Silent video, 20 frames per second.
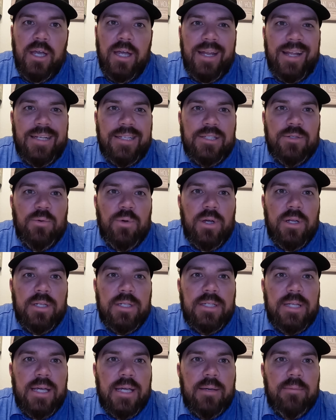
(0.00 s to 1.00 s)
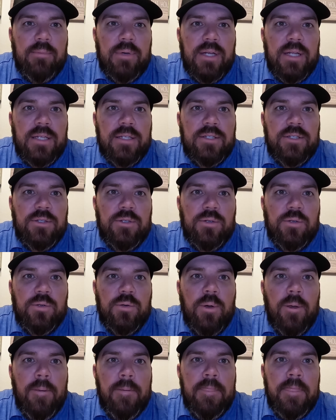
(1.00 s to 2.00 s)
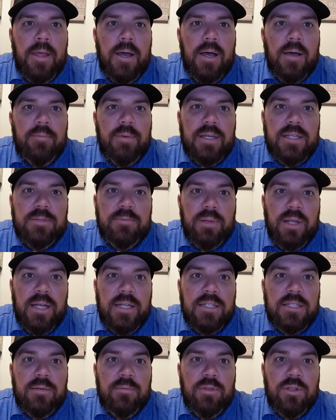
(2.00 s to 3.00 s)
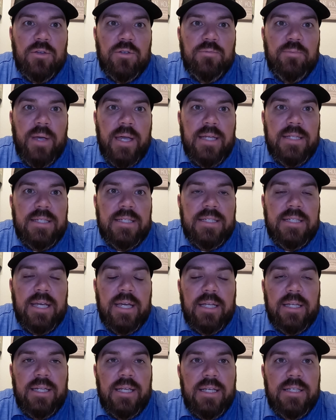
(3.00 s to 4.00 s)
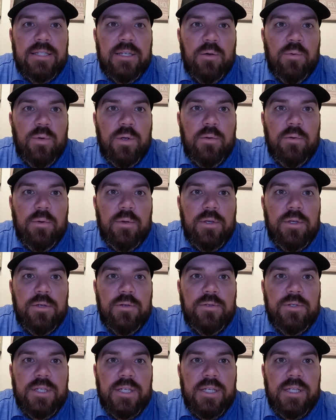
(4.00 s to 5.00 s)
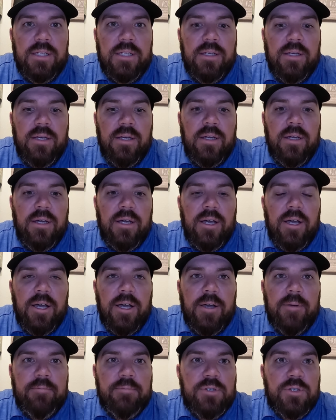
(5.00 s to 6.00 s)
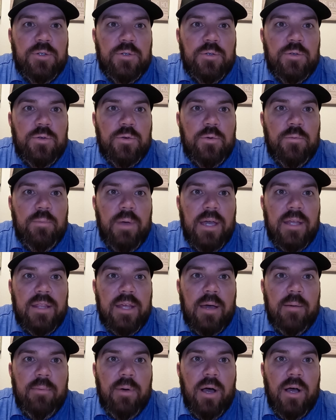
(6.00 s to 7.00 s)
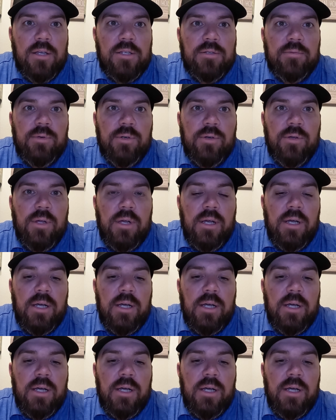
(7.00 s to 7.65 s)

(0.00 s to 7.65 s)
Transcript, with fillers: I just wanted to take a minute to um, explain some of those baits and techniques that we were using um, to make that possible.